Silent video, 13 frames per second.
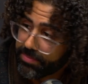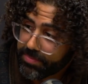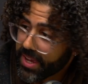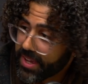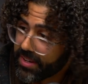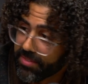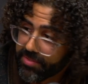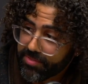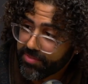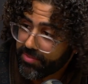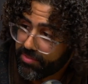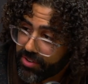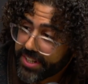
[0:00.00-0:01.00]
kind
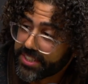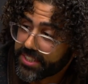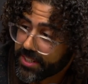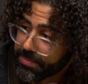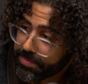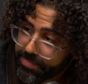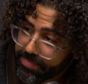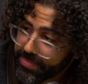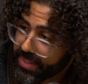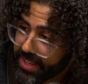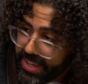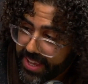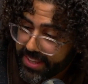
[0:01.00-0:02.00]
of friendship,
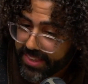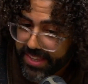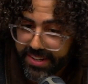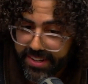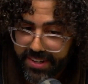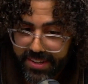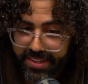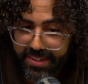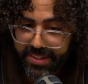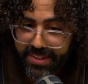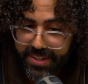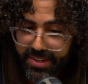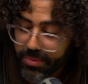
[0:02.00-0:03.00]
and then
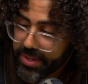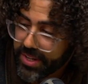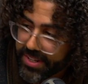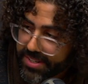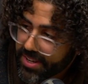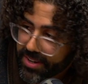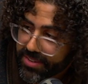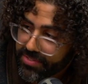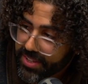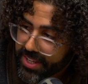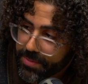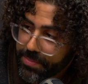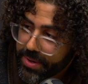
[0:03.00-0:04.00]
we didn't talk for
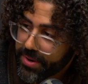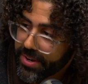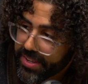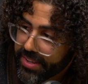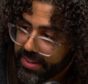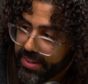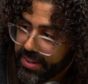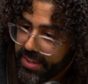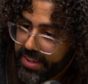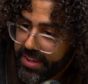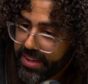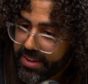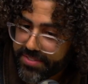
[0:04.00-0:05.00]
like a period
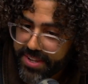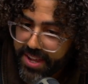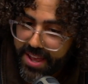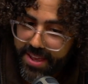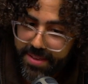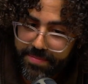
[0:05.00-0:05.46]
of time,